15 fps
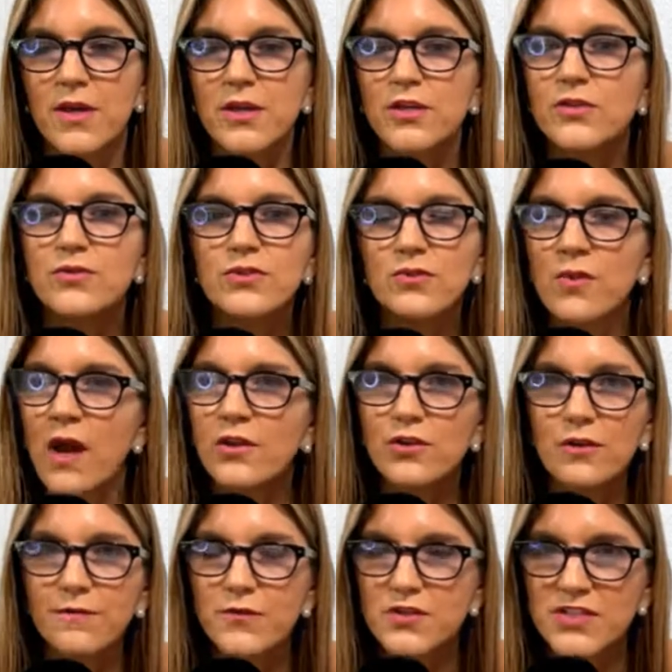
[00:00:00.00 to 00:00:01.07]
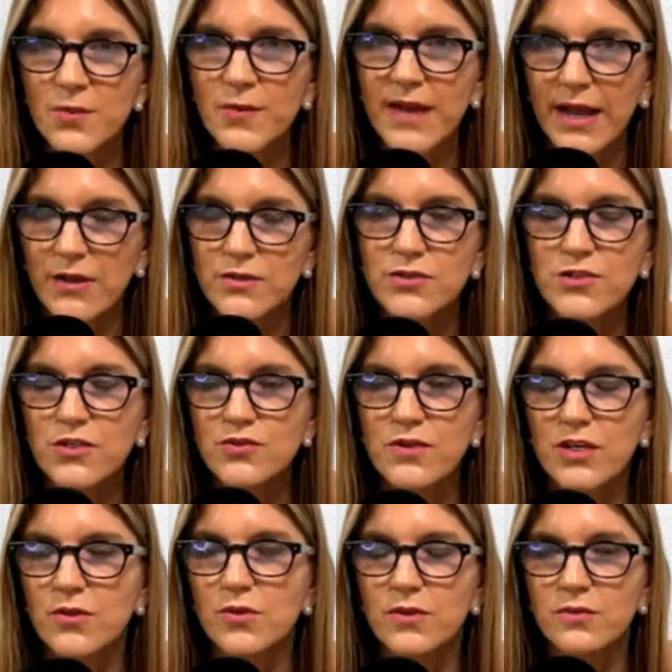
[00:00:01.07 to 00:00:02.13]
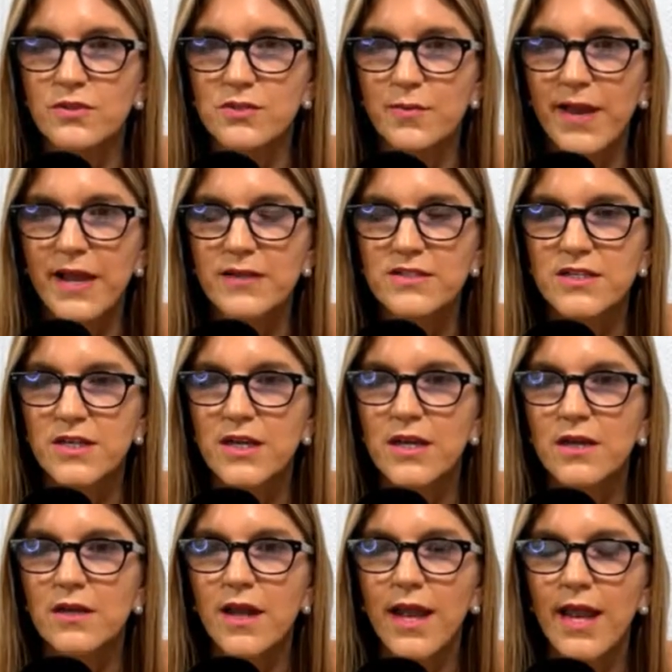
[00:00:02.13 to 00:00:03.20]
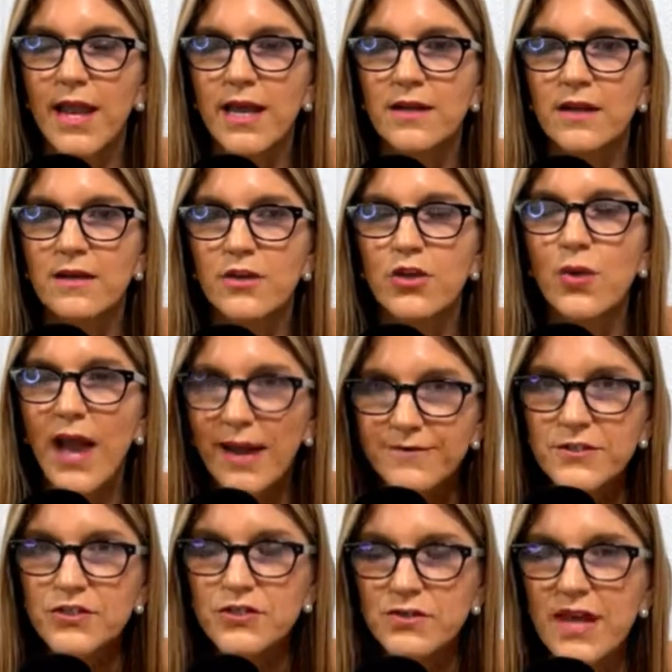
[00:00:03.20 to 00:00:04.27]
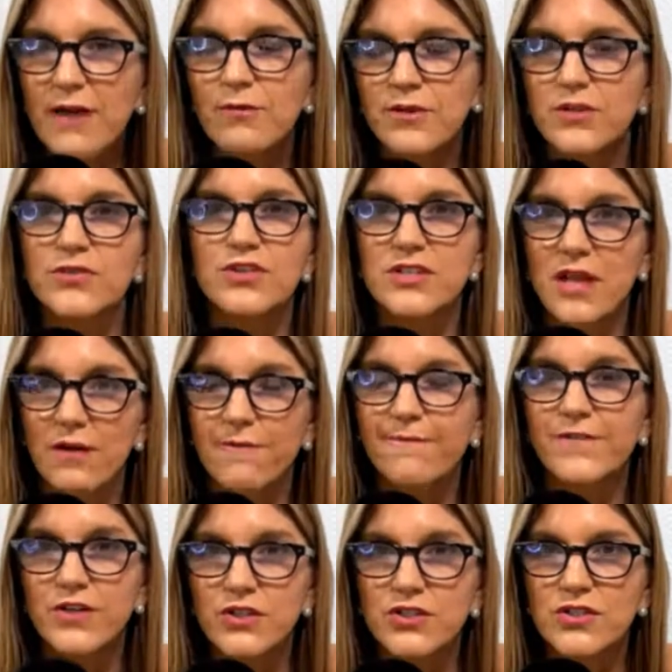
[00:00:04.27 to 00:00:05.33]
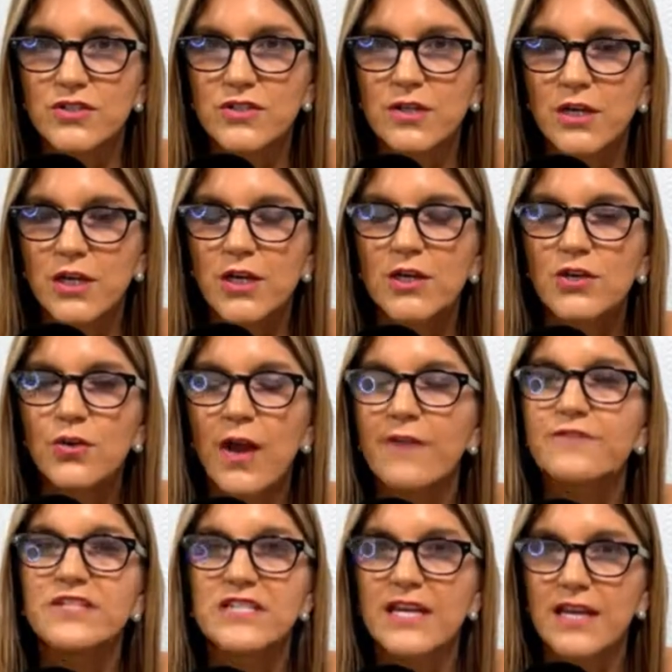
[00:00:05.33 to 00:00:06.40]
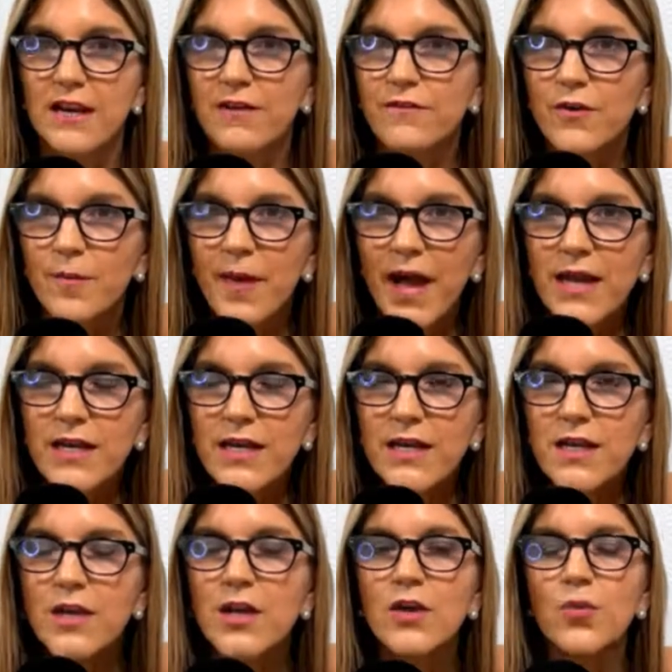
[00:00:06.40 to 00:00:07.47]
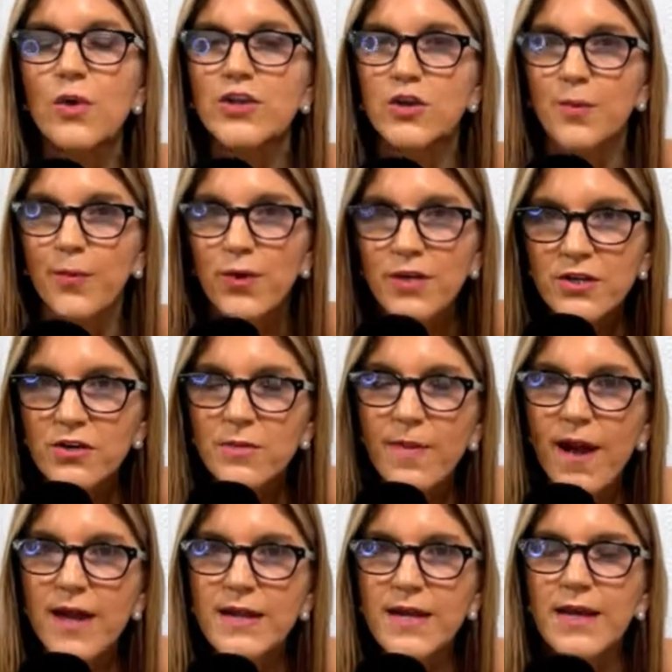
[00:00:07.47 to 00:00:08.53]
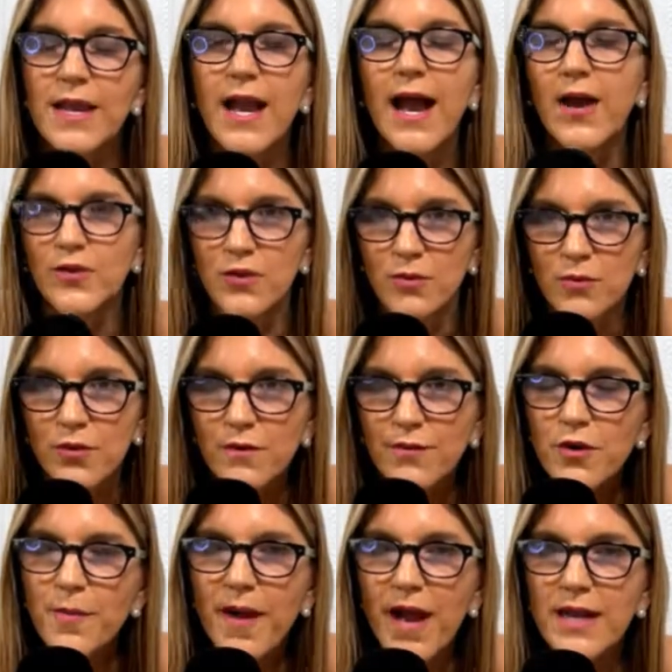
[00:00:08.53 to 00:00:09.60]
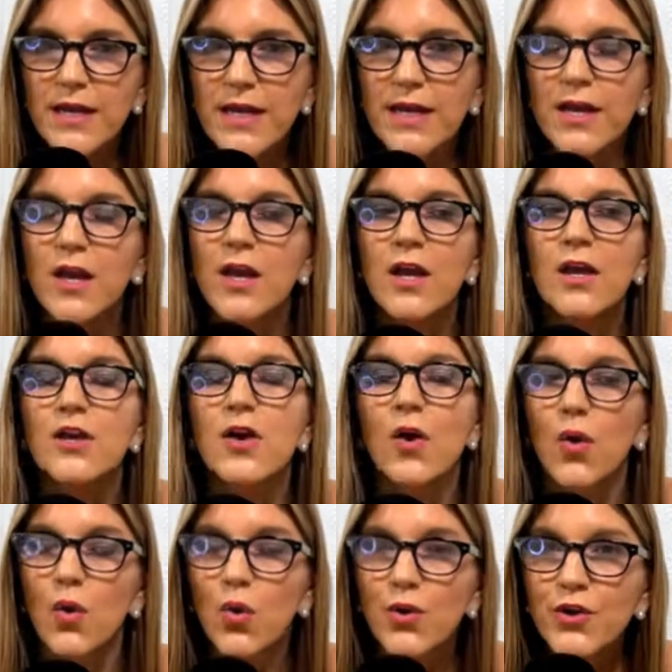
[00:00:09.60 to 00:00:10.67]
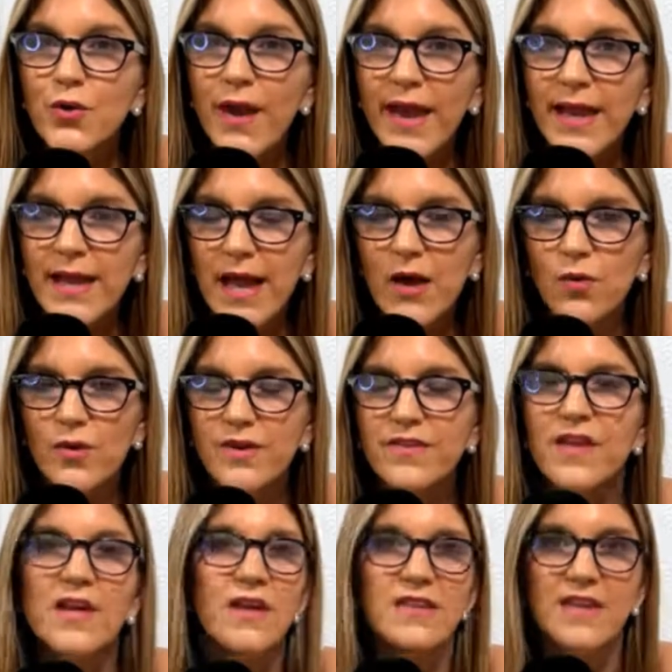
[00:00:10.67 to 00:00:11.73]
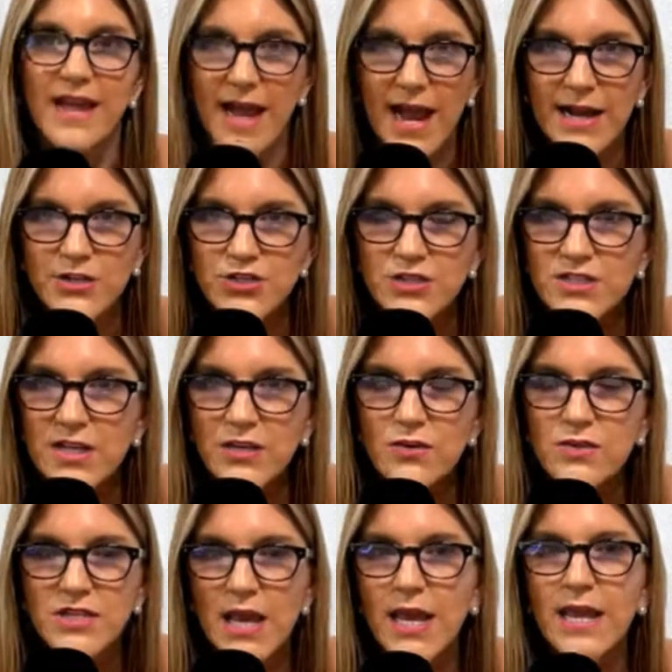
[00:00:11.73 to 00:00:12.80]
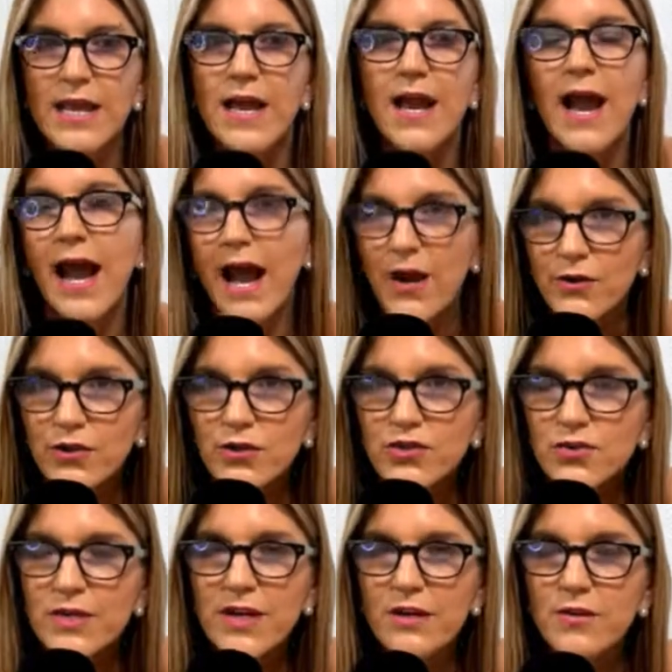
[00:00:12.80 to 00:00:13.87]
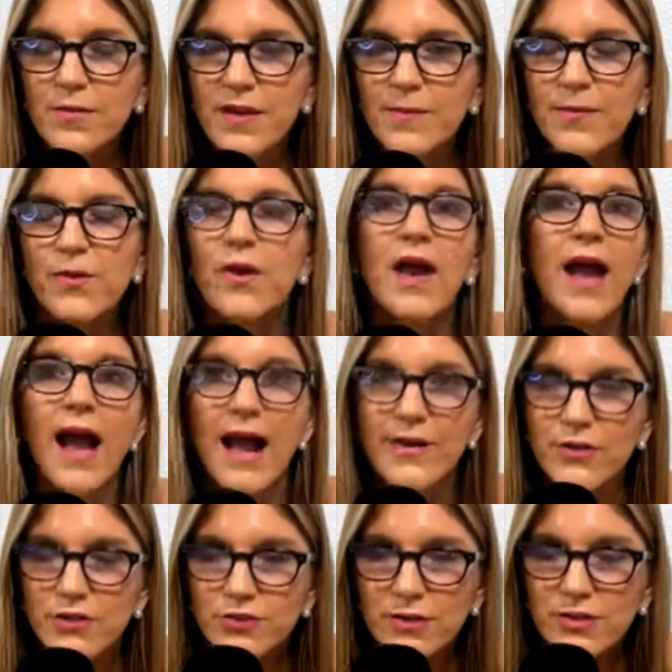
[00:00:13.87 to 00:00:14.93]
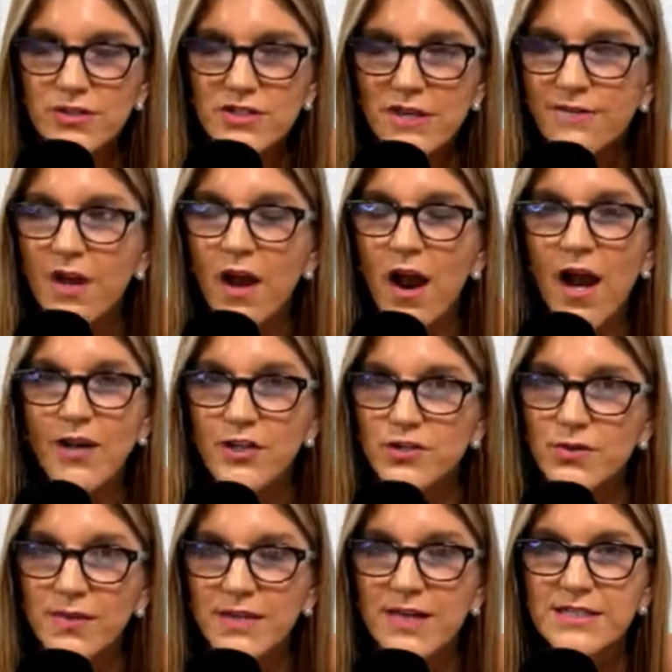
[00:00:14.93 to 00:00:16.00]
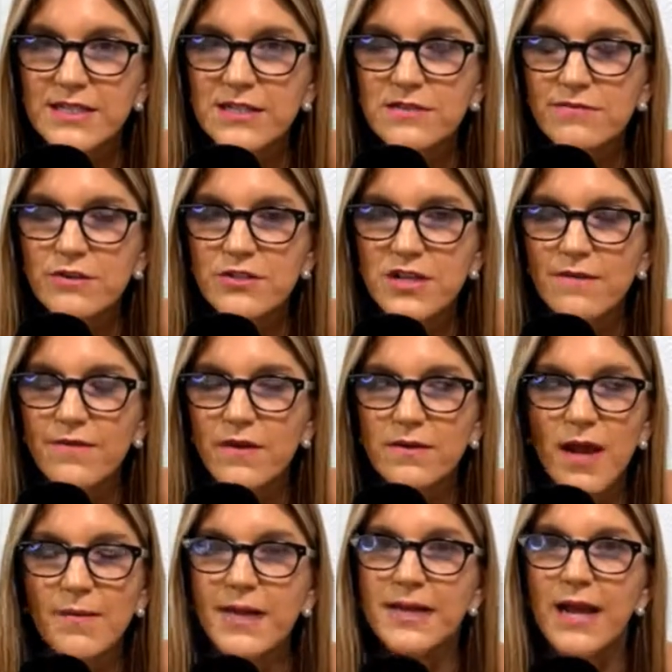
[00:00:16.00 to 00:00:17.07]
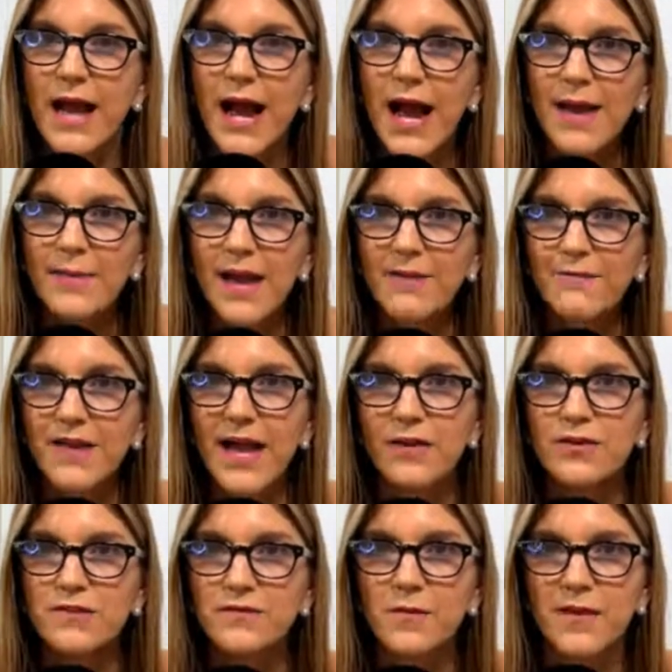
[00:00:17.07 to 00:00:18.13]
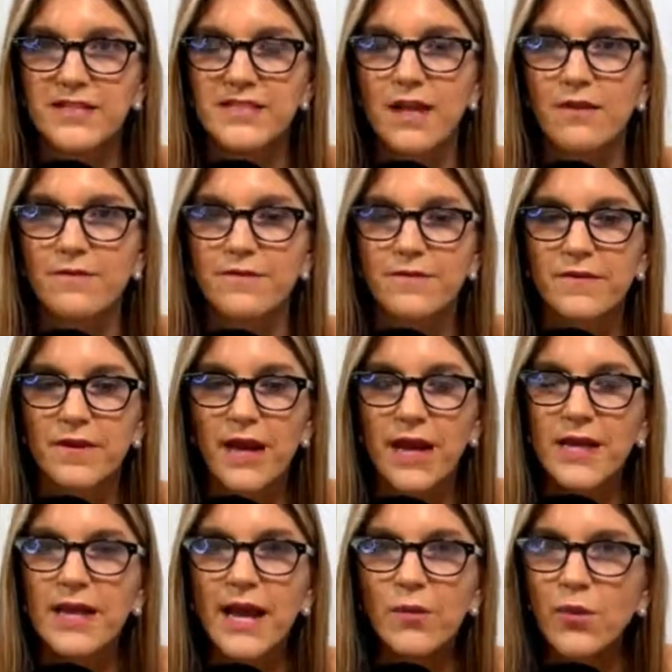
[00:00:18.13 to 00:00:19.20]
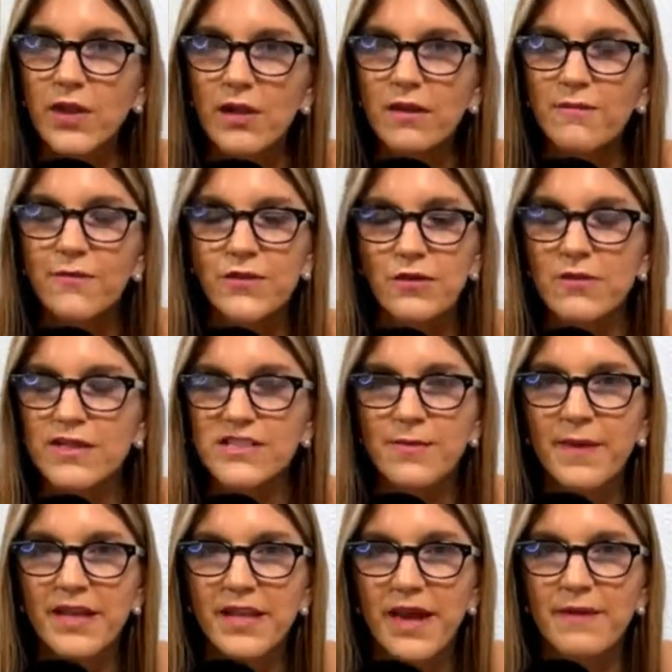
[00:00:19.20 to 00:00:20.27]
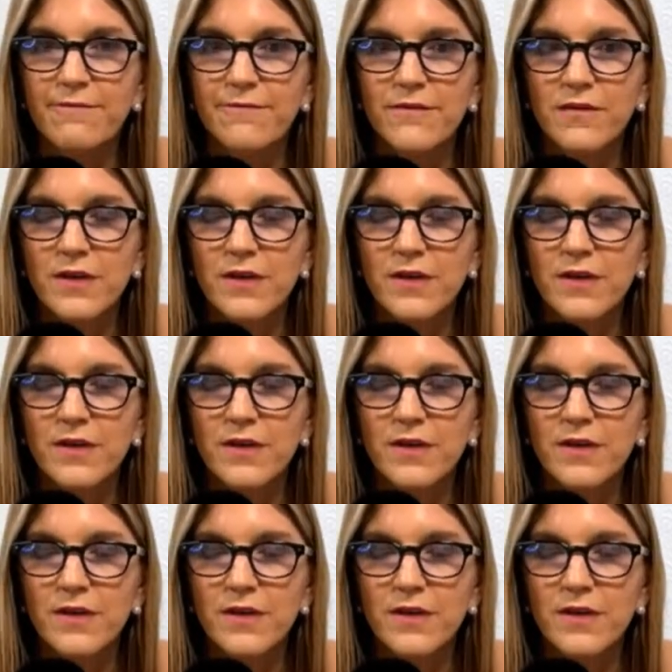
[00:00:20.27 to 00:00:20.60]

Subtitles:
You do not look for someone else to treat you with respect, and you have to do that with yourself first. You have to take care of your body, what you put in your body, how you move your body, who you hang out with, the actions that you take, how you treat other people, how you treat yourself. Are you doing nice things for yourself? I mean, I buy flowers for myself, and I will for the rest of my life.